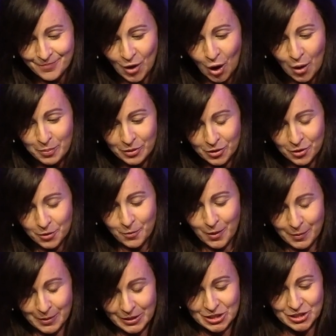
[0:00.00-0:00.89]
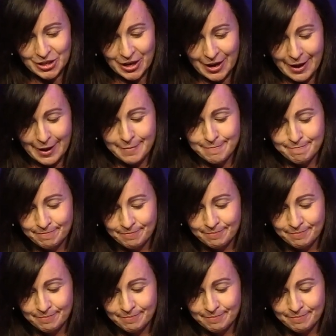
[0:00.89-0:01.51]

I belong where we share.